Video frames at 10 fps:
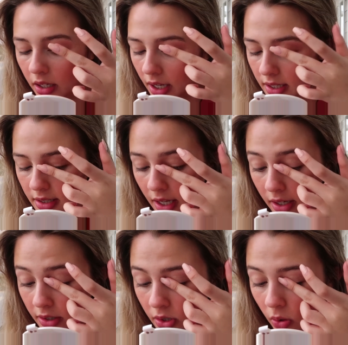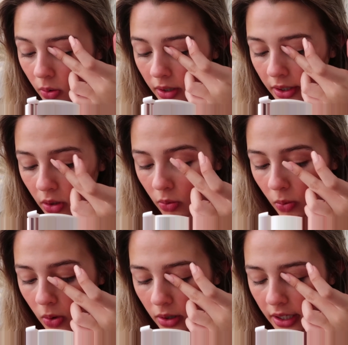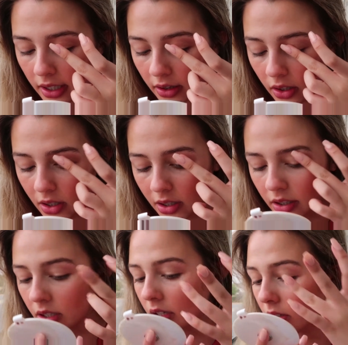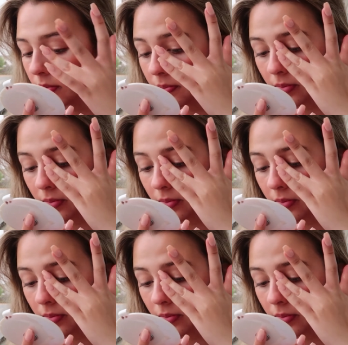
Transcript: nice editorial worn in look, you know?